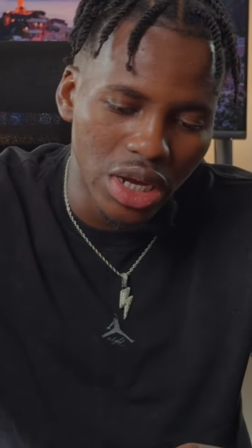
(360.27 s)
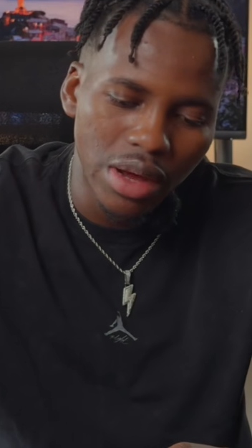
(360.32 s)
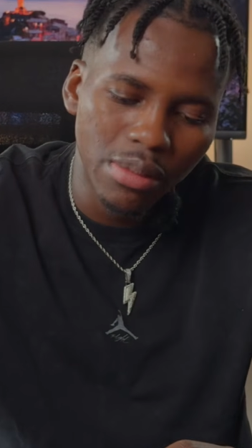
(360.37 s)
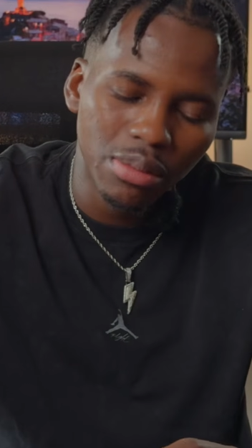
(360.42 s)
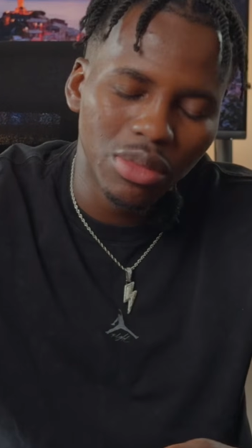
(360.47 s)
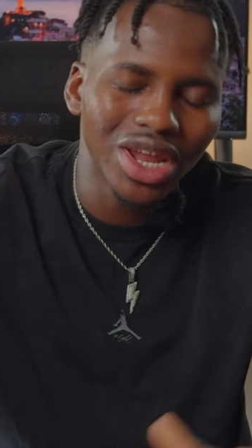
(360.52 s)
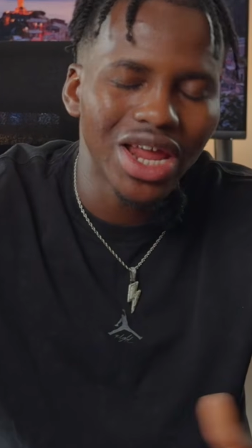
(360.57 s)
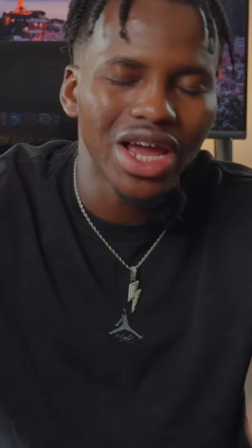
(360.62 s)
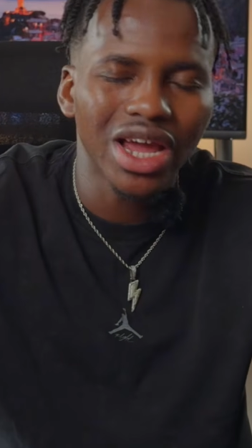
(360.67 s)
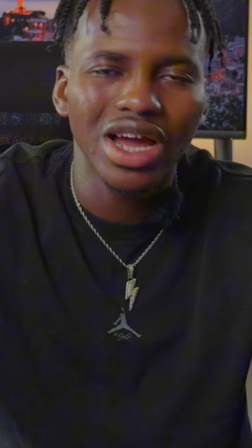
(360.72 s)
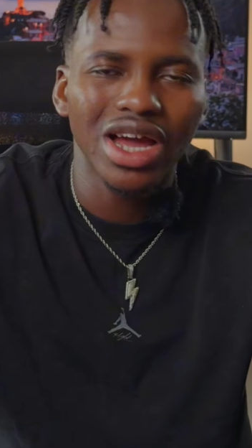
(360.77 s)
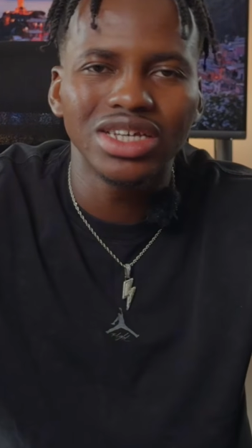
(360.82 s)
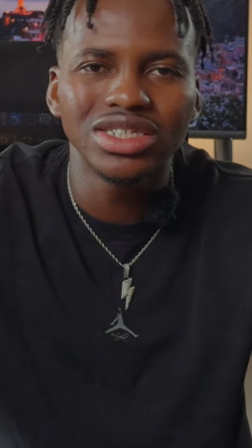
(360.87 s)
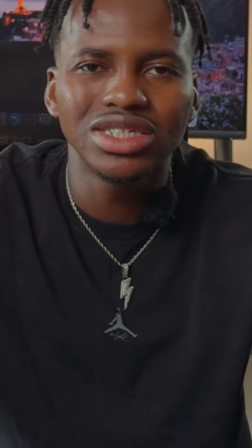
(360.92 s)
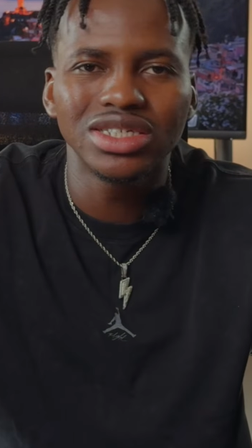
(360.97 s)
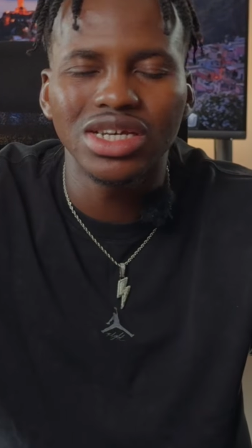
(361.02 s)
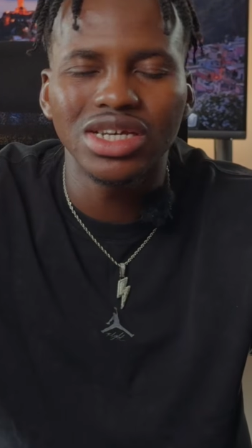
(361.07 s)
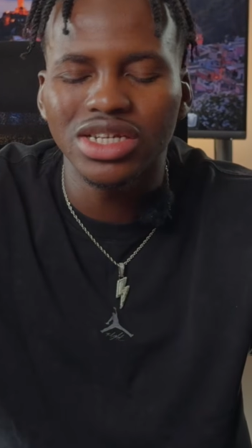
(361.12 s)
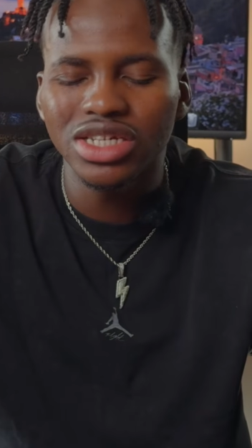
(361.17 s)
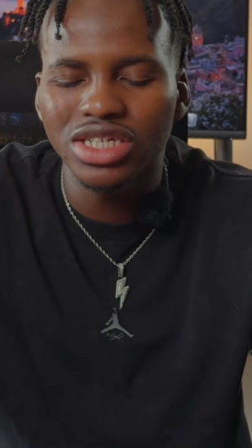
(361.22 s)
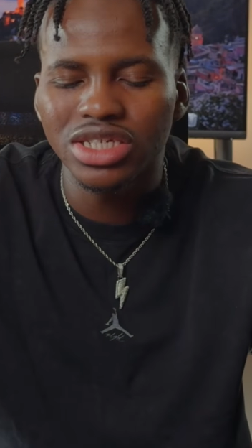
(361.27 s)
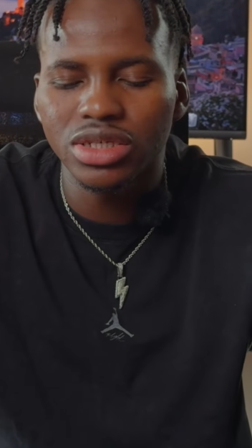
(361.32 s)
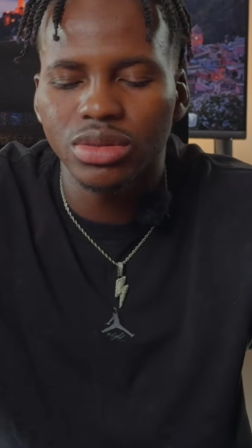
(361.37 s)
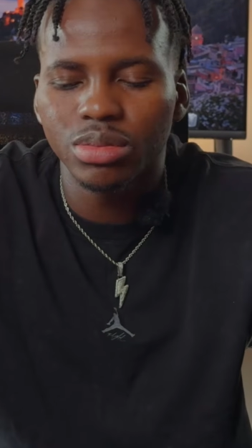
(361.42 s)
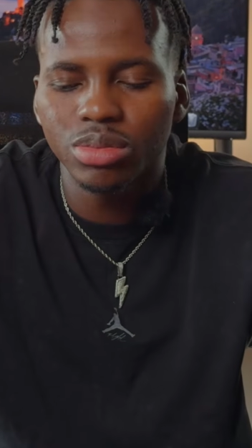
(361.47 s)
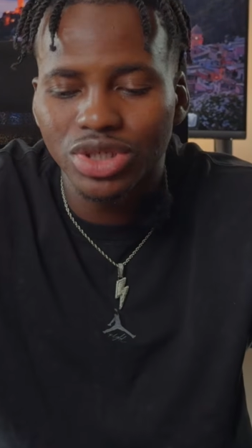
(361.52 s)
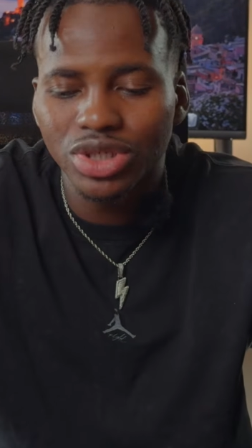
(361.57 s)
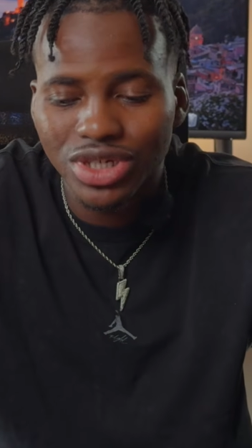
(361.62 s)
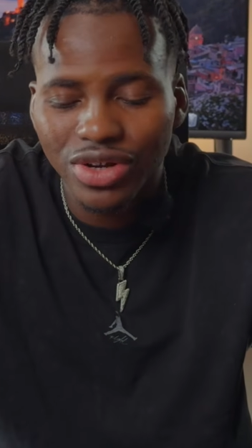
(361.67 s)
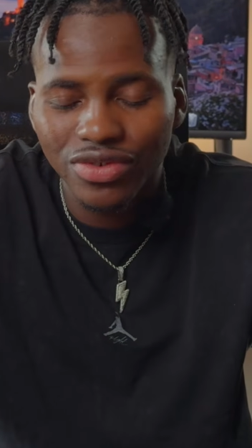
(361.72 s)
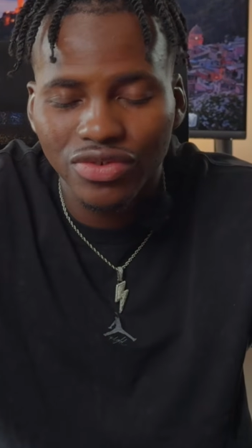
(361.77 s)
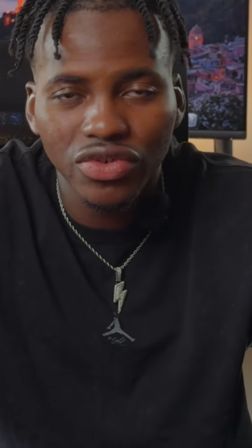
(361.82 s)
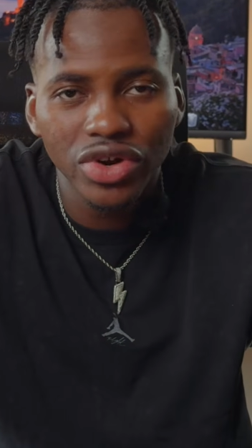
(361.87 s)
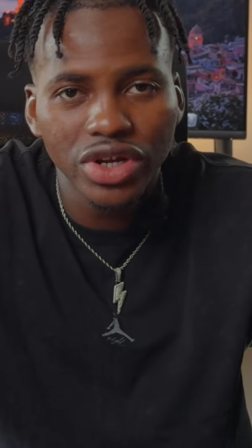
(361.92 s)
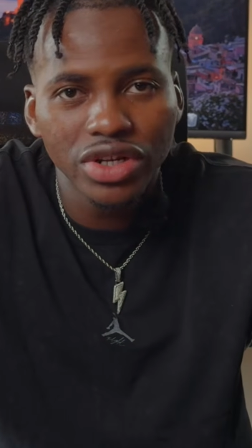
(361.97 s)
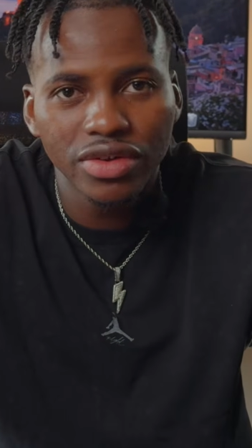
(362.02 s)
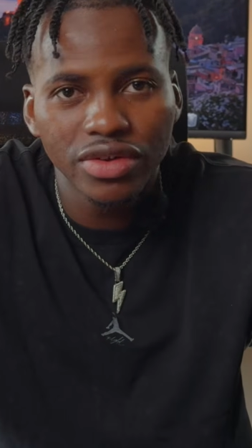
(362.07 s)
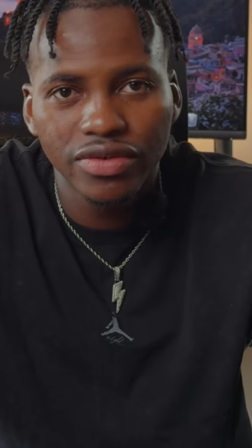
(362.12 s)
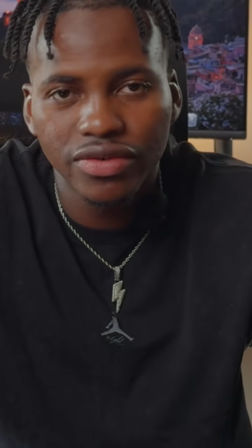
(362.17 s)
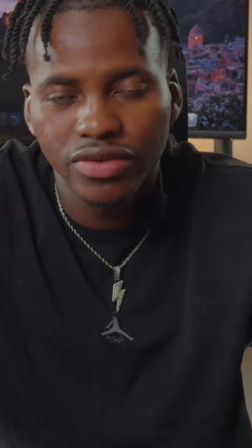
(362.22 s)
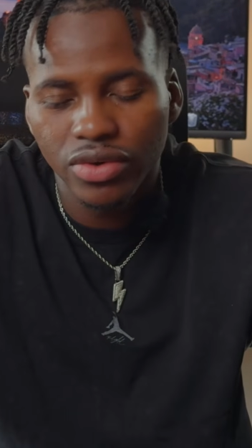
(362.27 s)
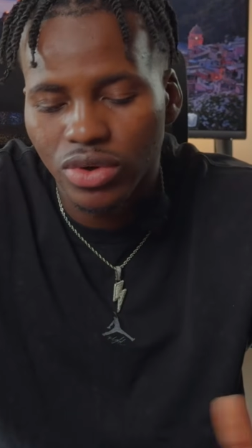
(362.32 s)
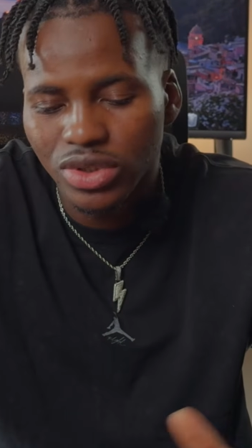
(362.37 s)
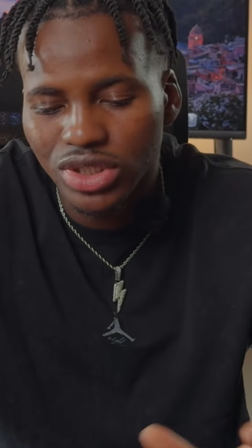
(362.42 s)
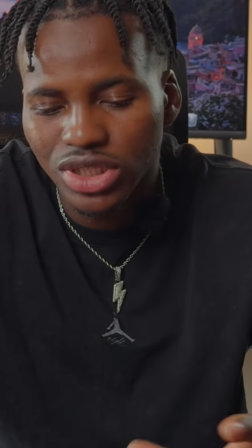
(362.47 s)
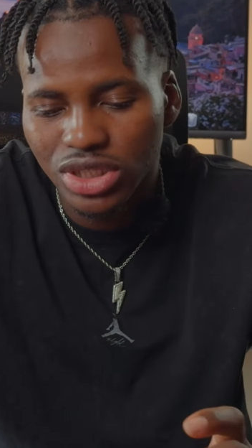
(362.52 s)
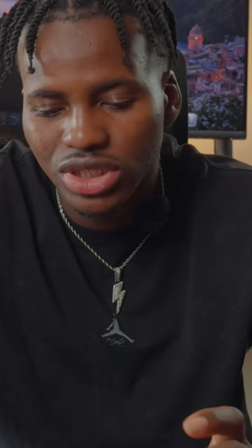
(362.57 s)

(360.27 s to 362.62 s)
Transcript: But like I said, this is a budget friendly phone. It's